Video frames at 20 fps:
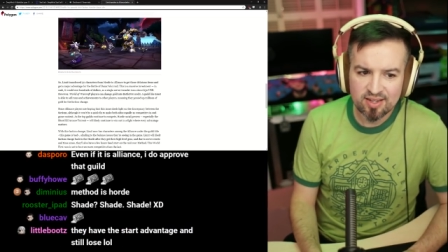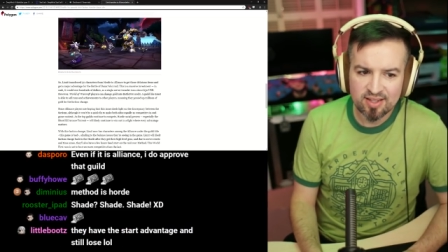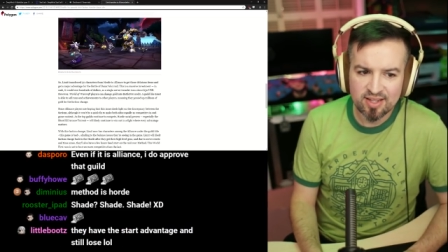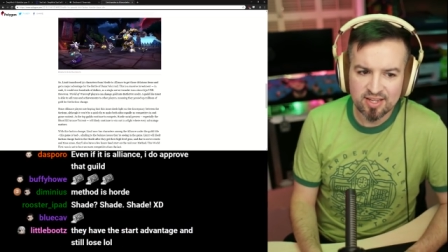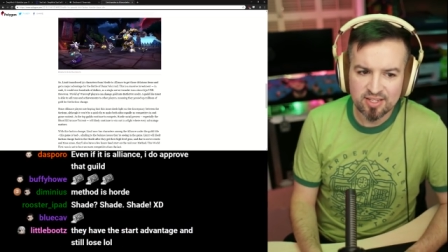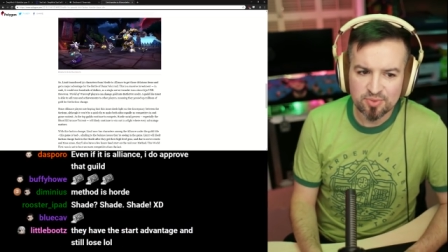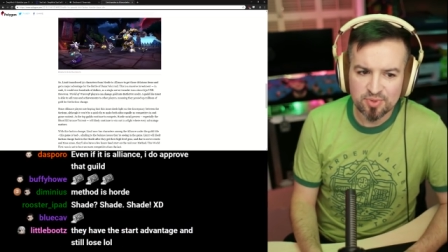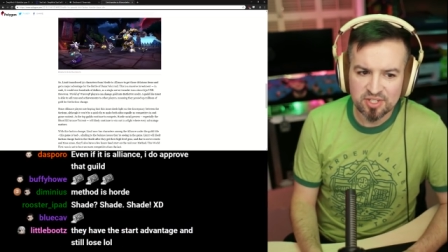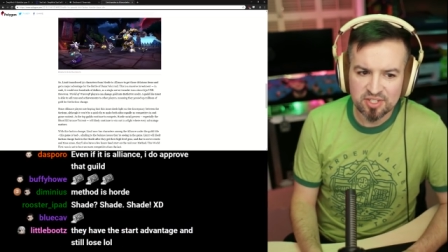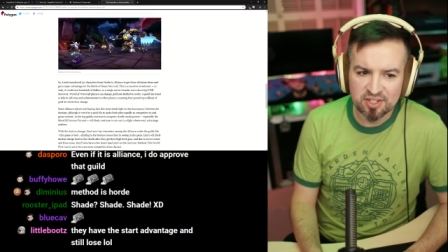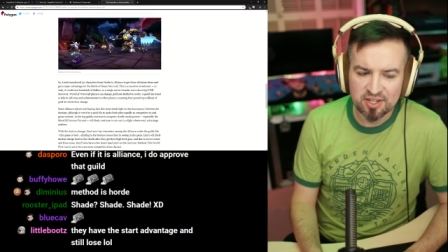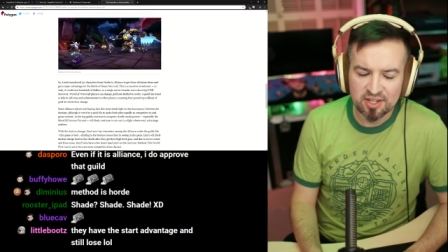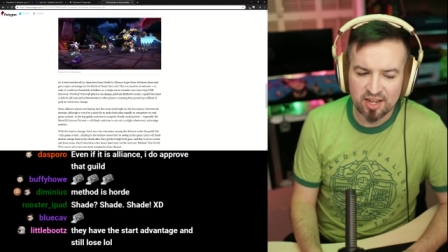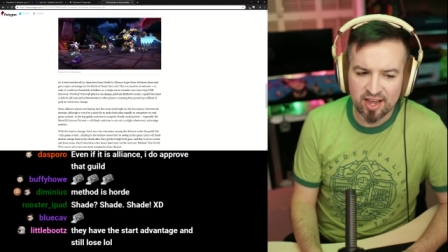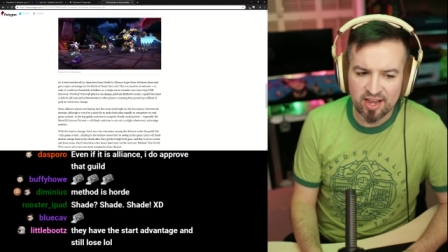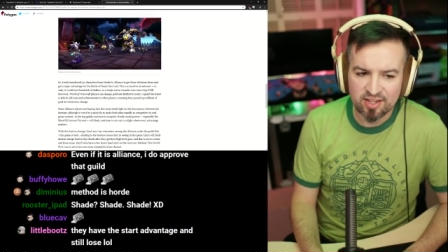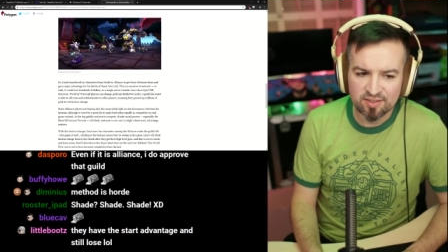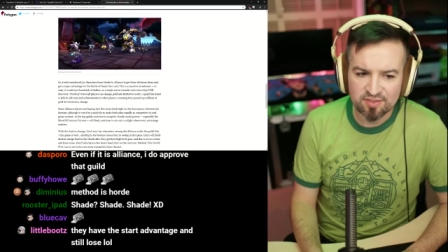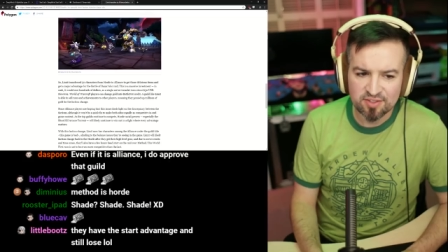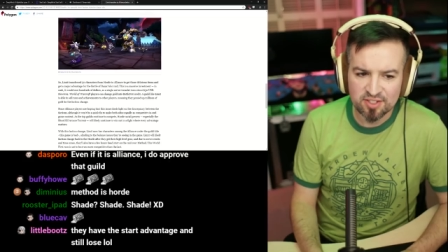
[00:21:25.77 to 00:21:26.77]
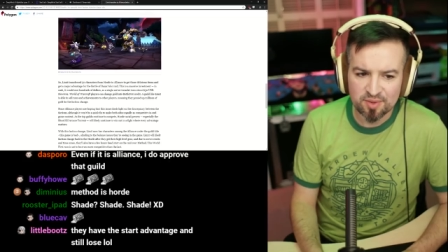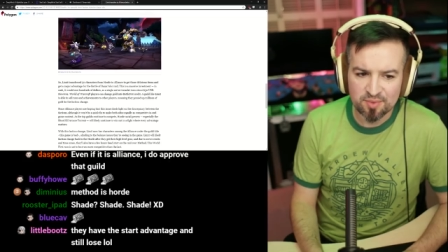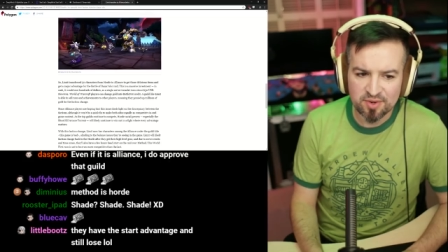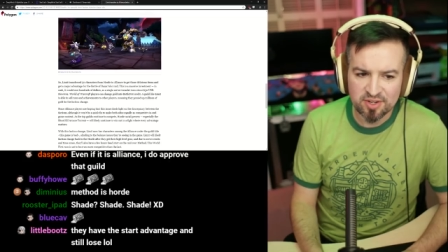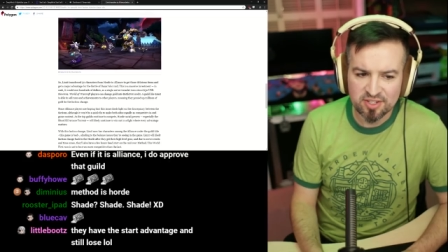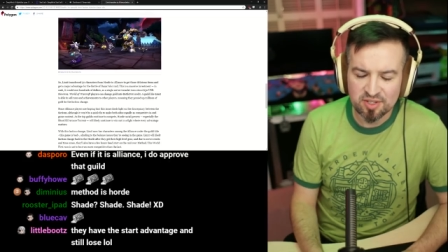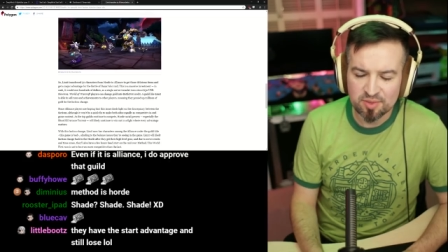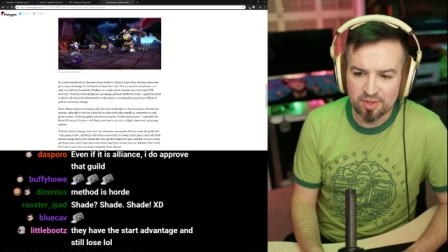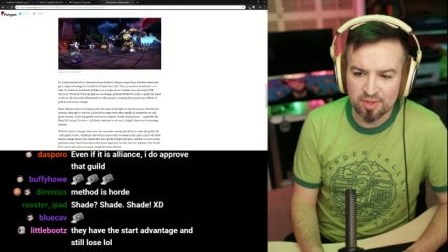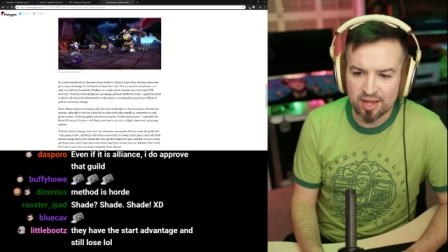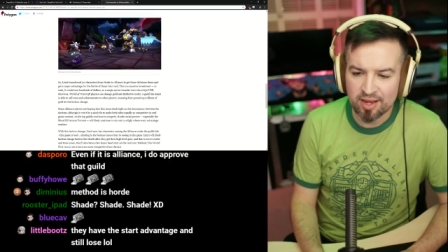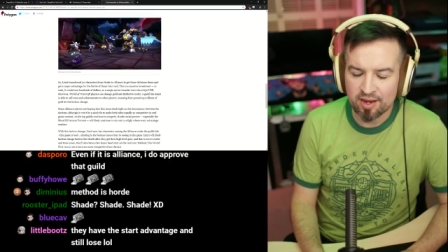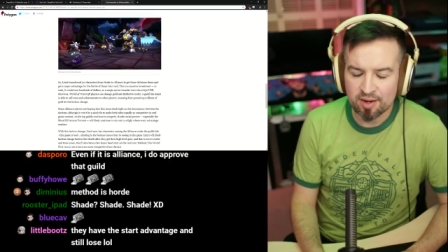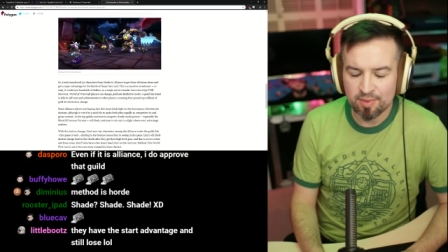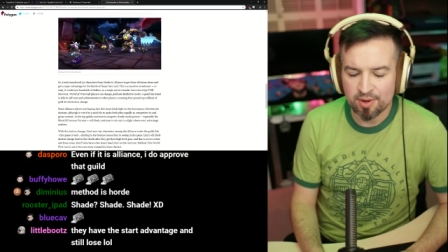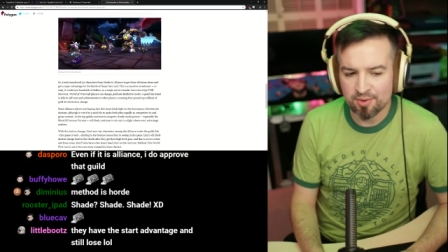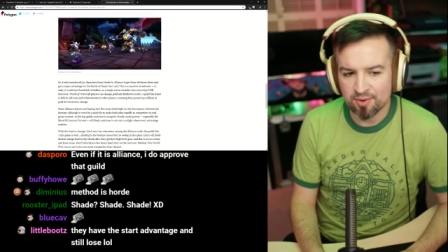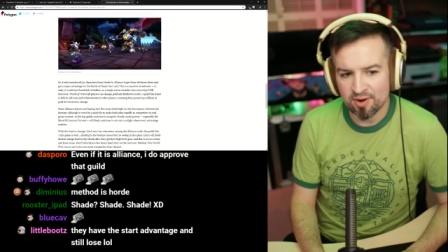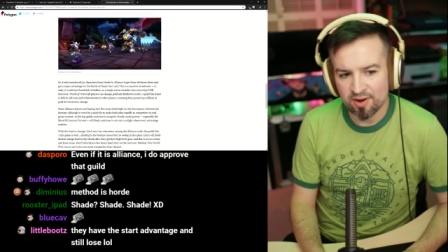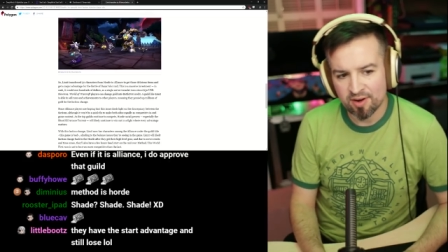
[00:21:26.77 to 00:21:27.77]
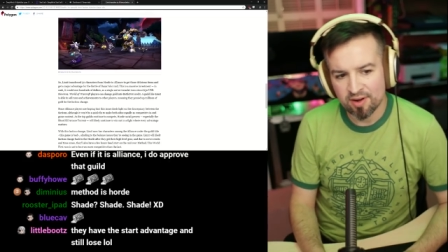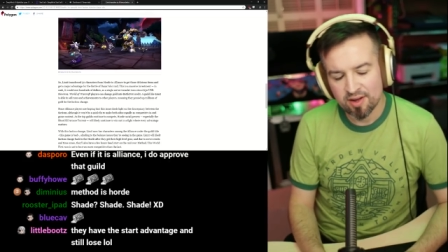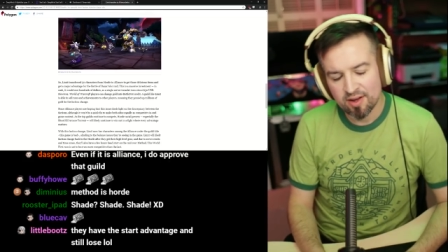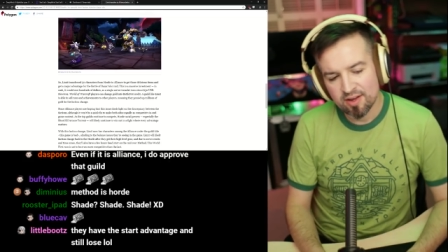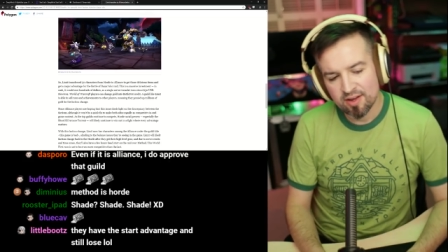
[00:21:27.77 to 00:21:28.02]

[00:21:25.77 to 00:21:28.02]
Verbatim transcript: they switched to Alliance for some reason, but I could be wrong.